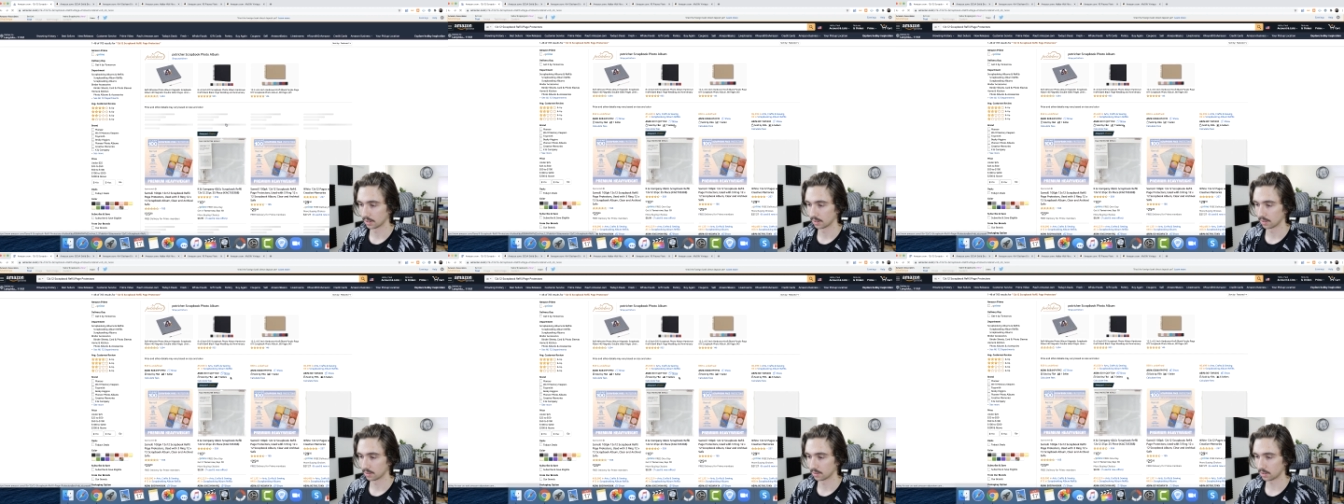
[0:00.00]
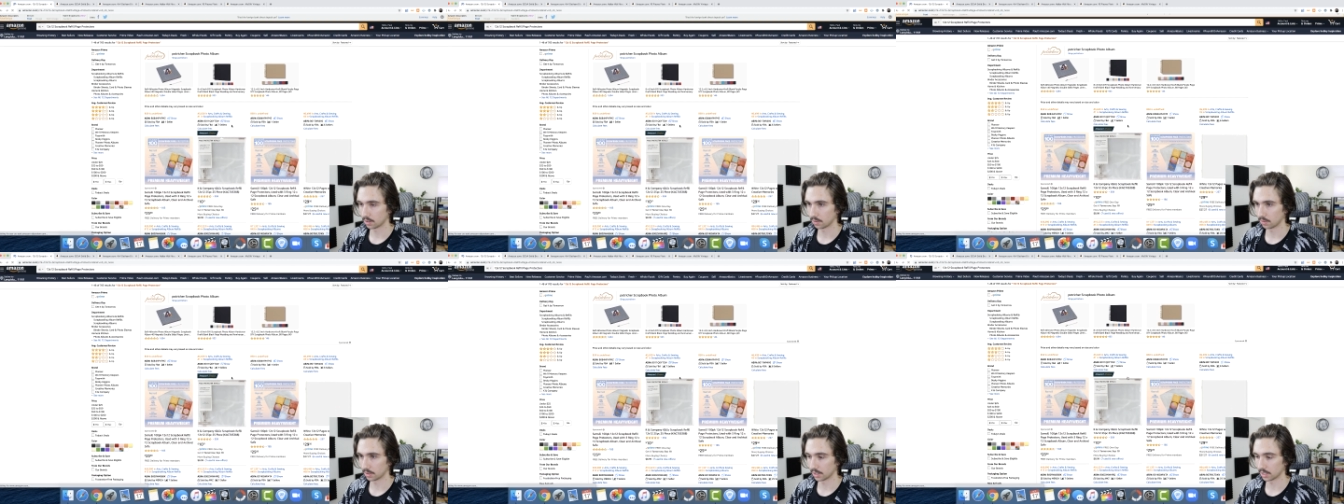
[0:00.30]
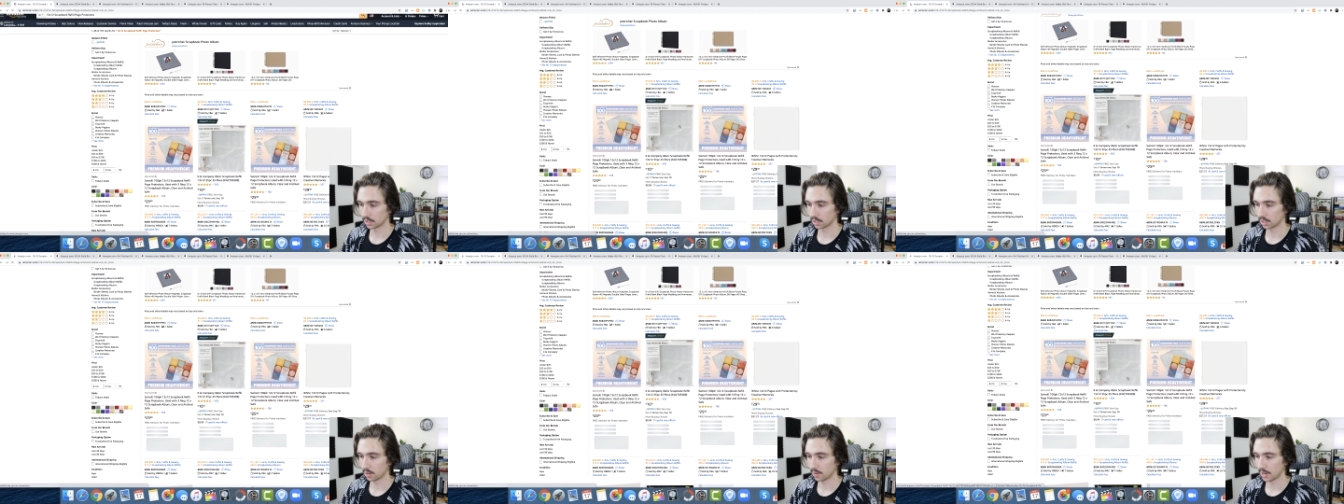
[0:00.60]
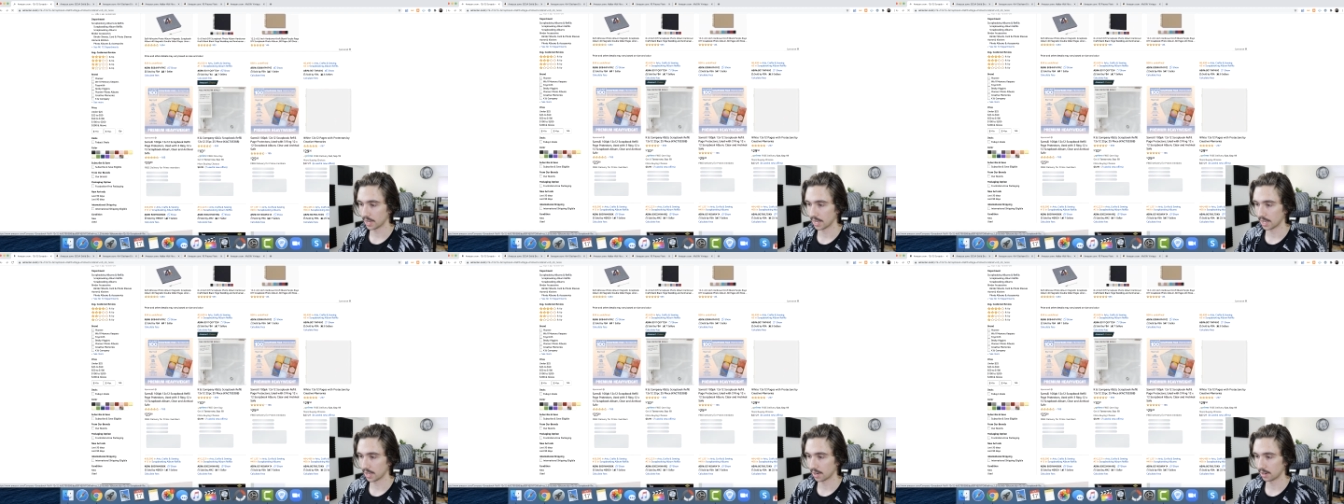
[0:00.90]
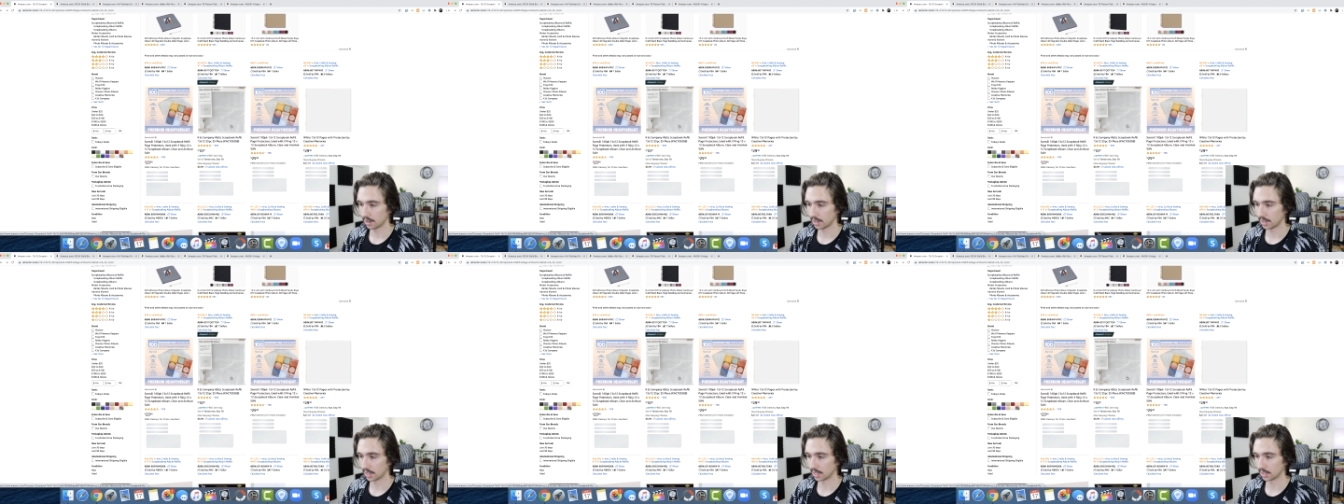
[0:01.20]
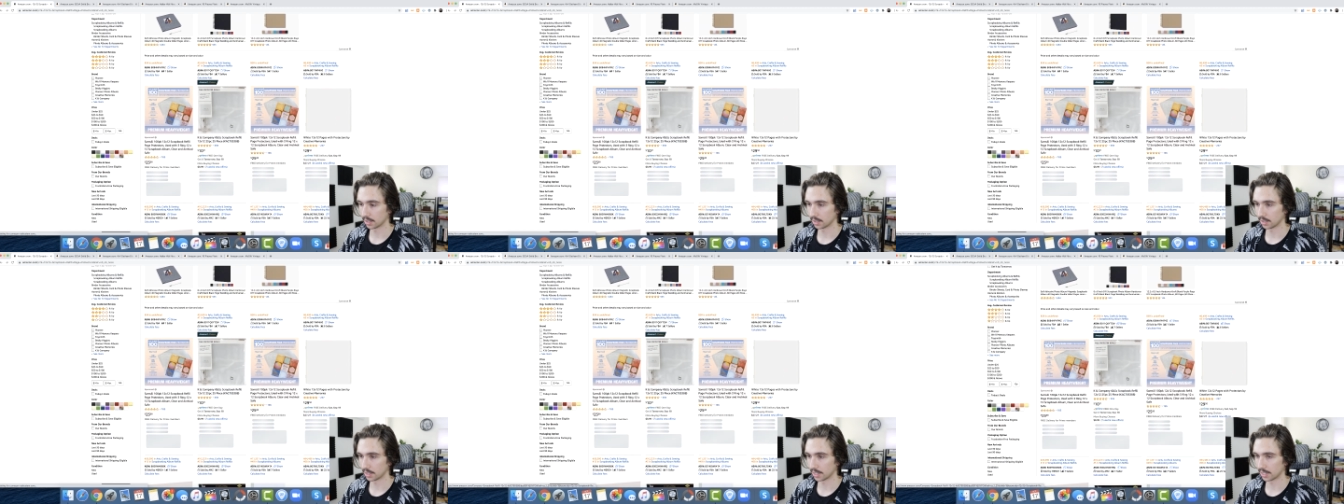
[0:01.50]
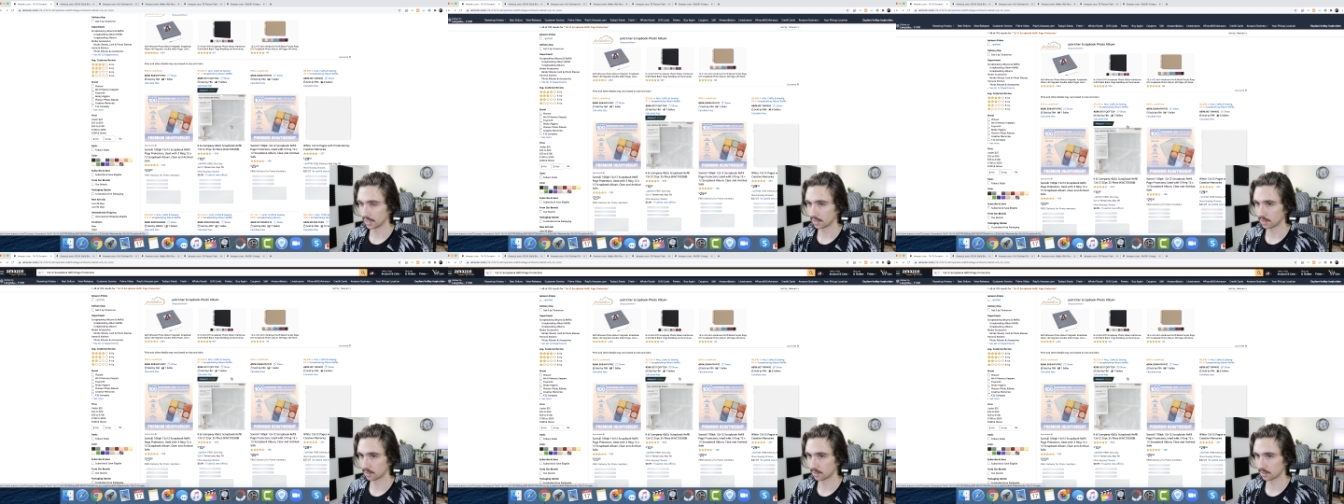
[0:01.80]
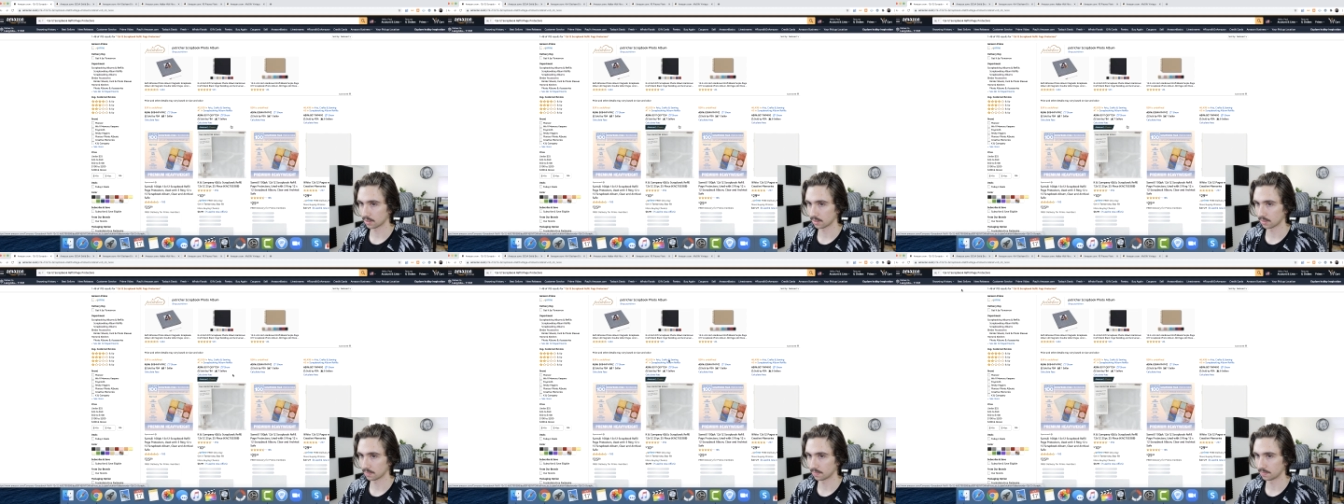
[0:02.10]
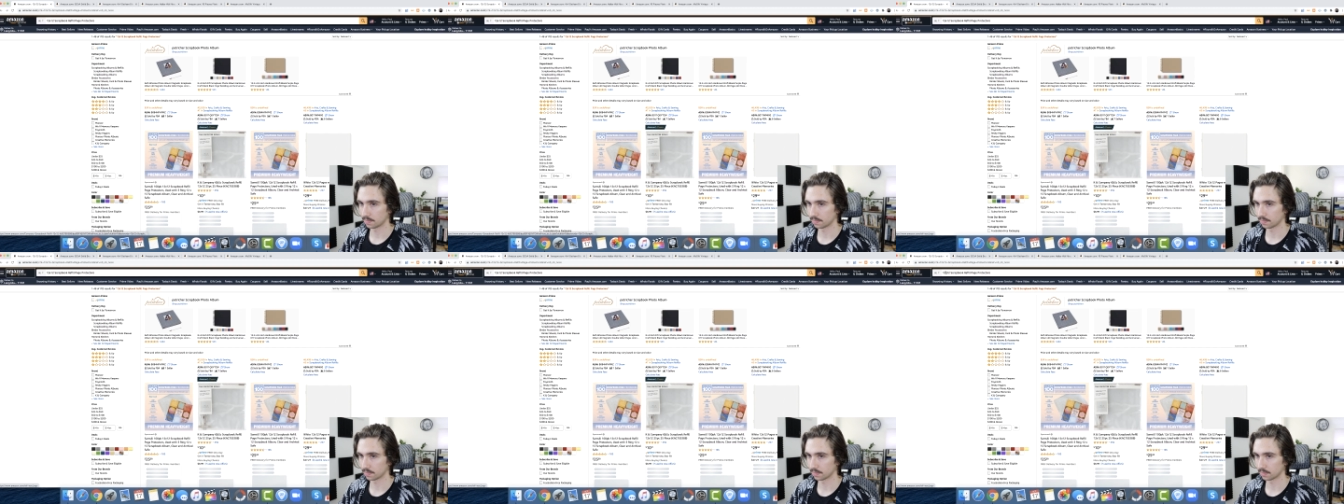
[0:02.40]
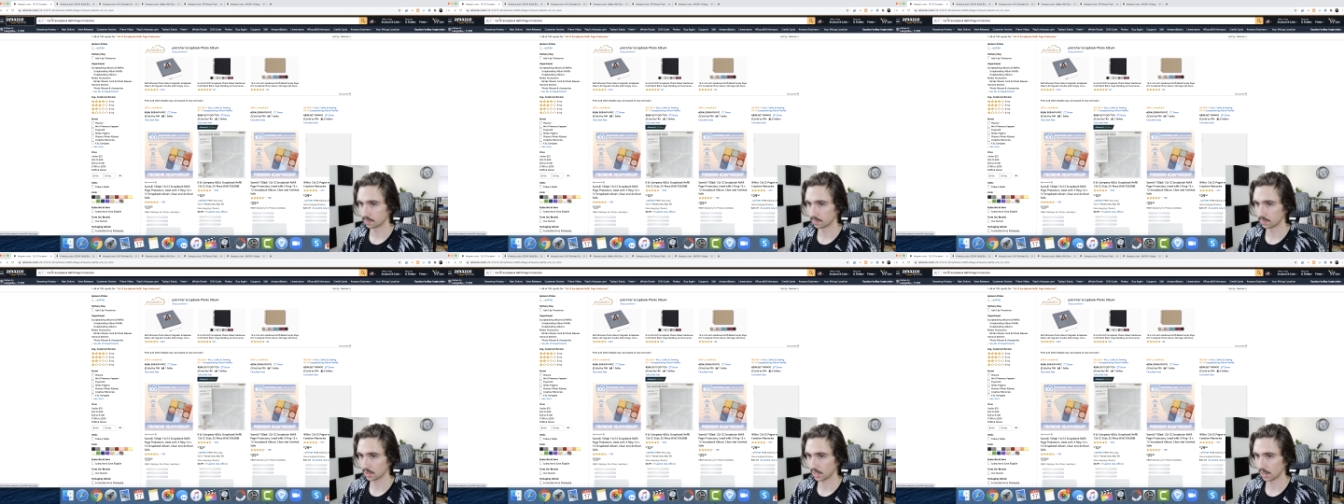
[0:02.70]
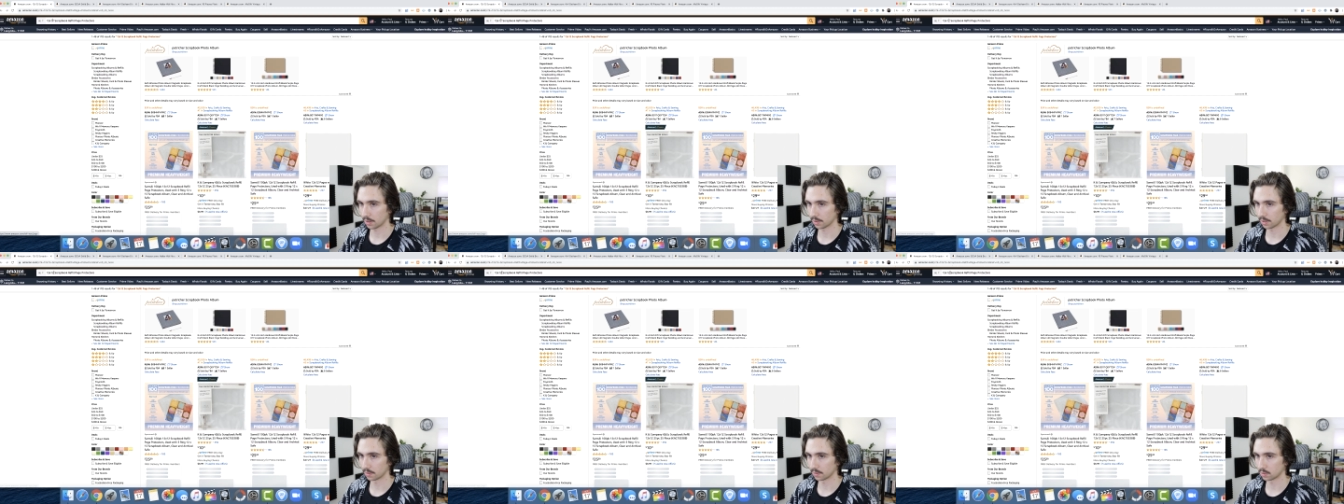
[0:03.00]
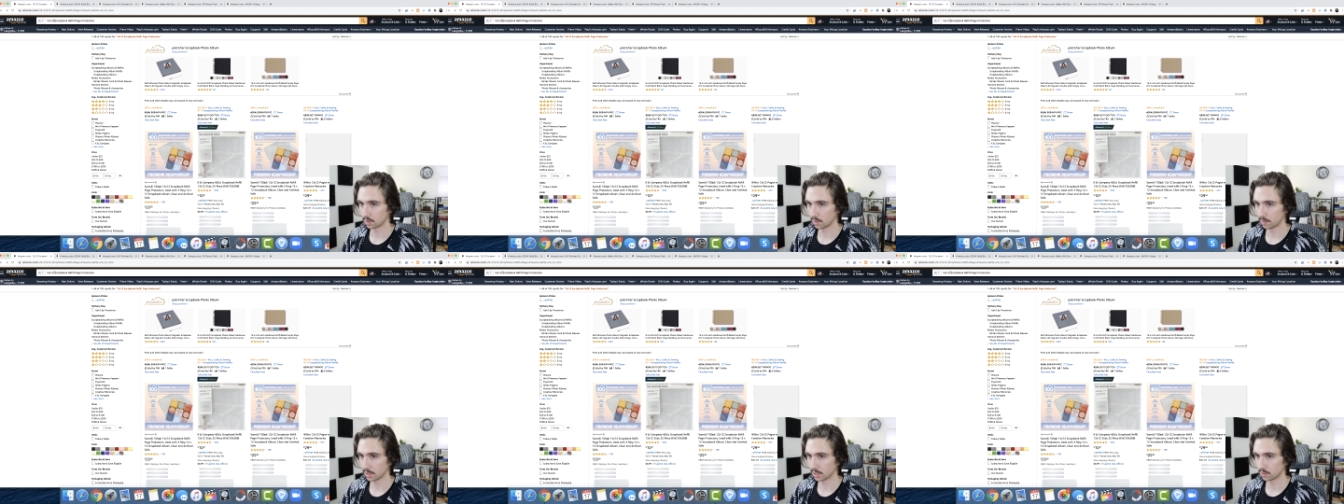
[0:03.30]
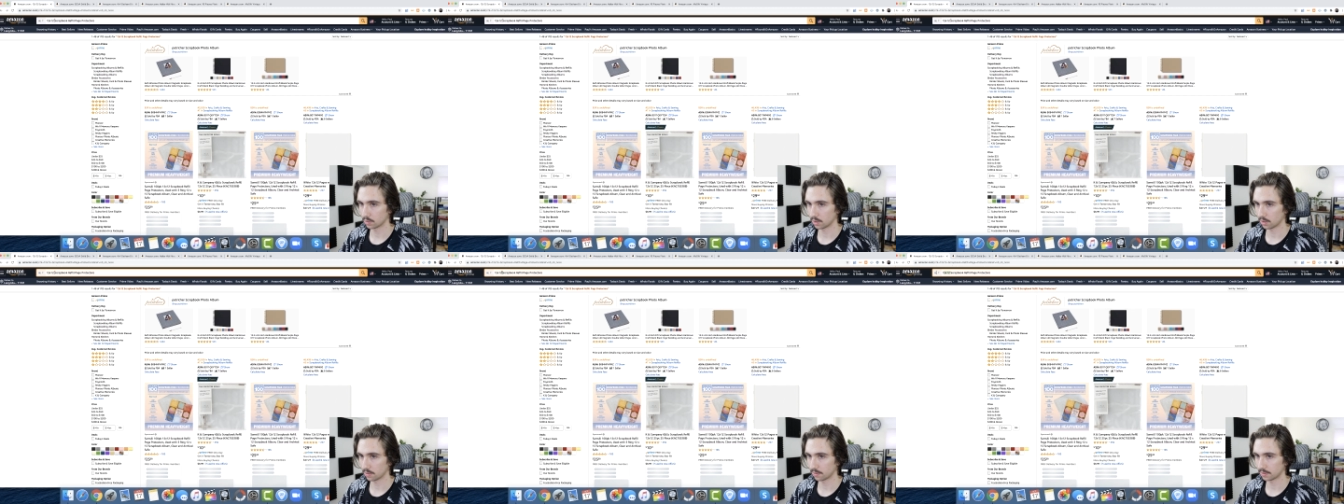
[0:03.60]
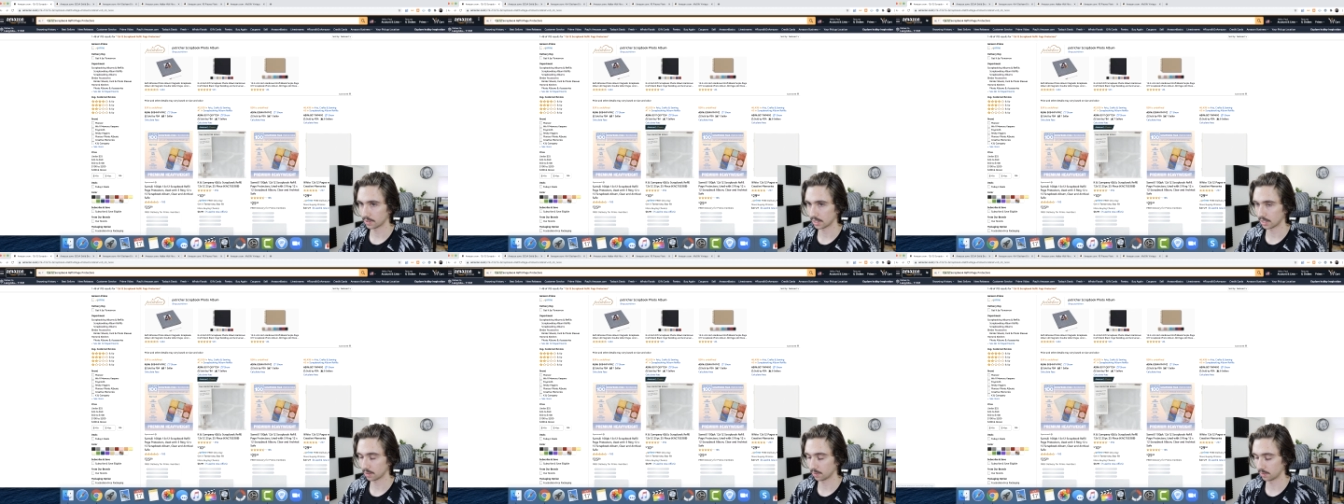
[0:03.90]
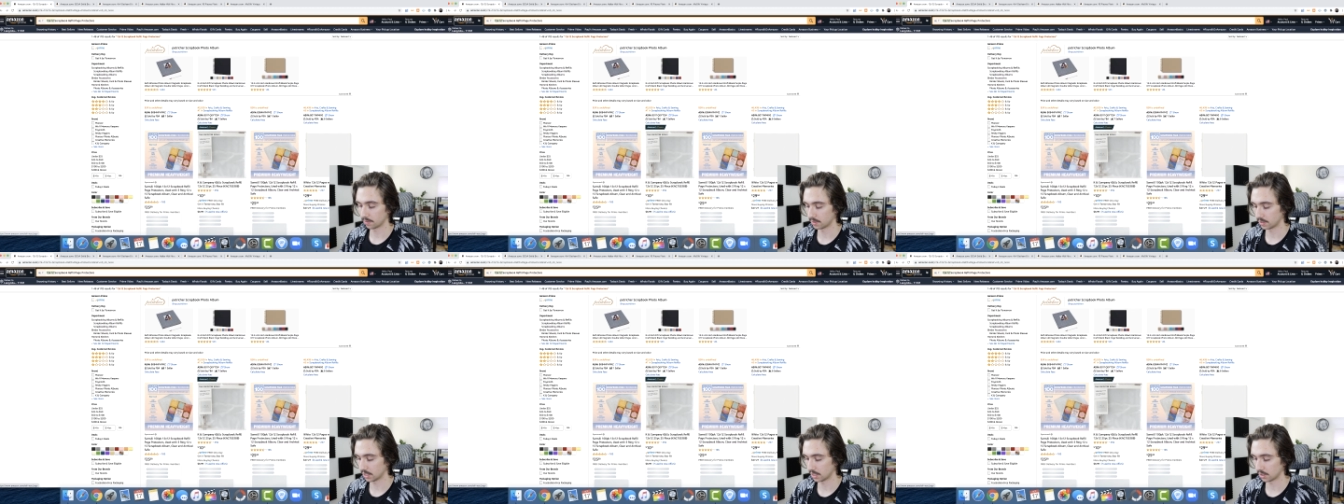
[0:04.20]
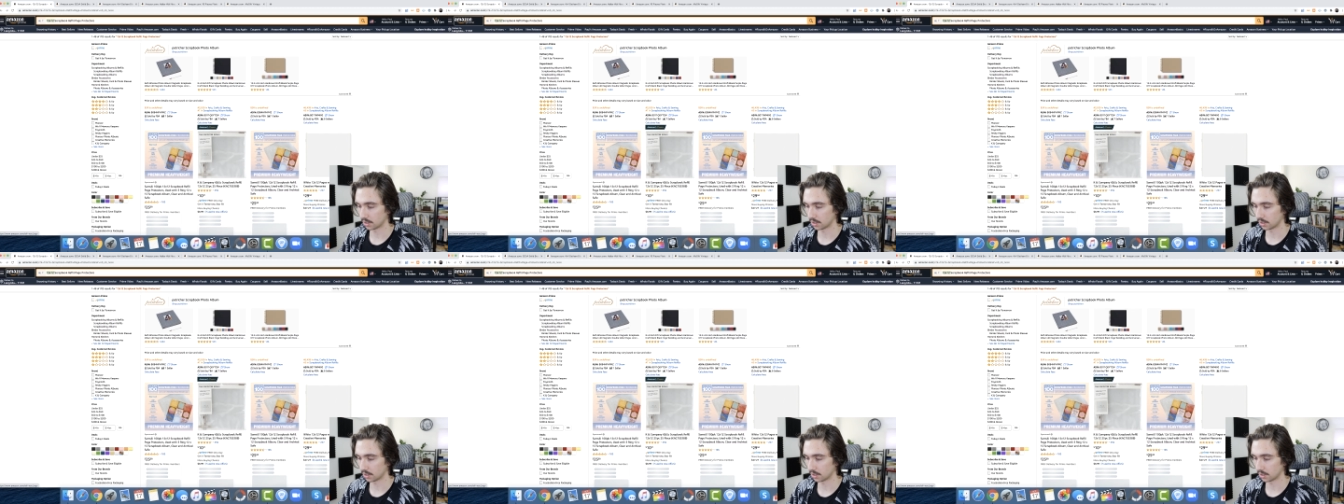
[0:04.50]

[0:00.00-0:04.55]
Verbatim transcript: So let's go ahead and let's get rid of 12 by 12 now that we've seen